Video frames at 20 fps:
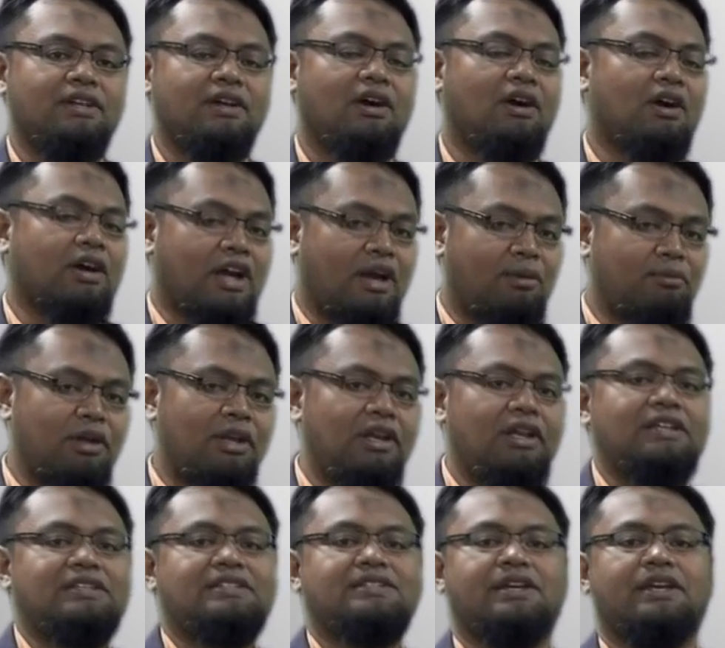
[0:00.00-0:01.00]
or
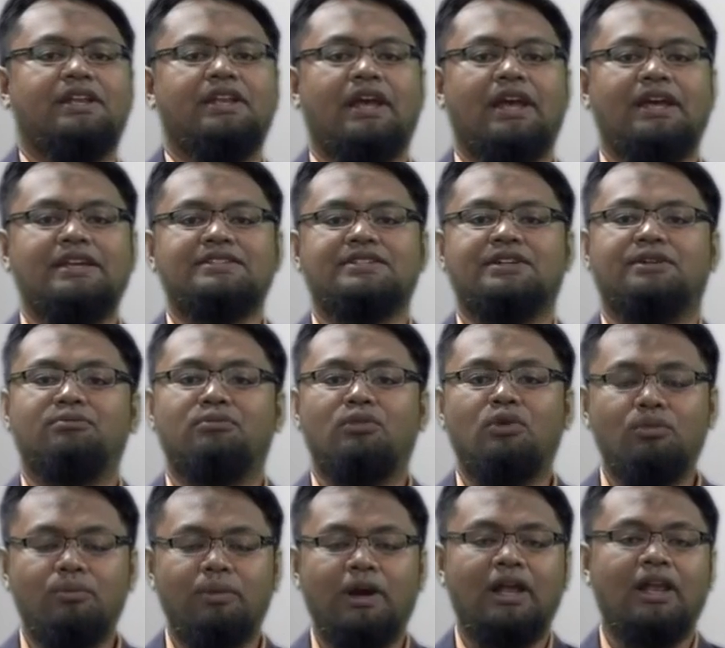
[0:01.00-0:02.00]
commonly said as a
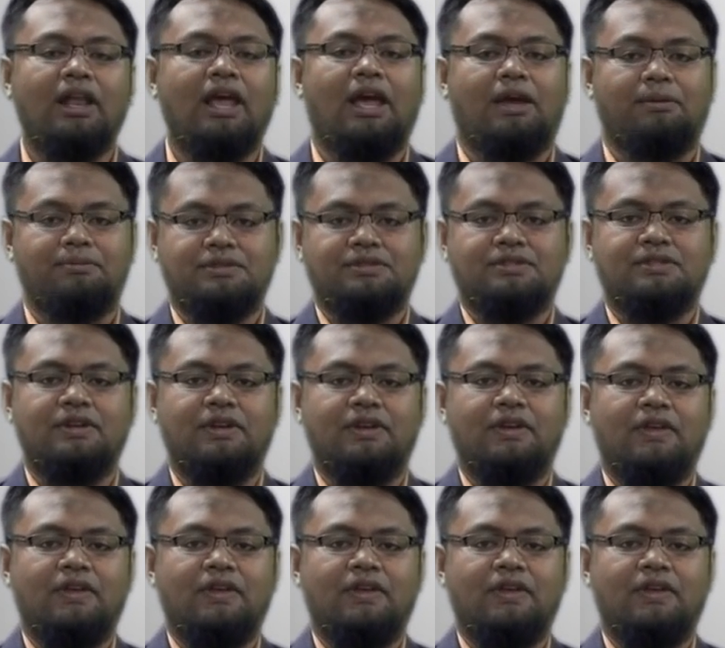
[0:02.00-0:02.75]
mobile apps,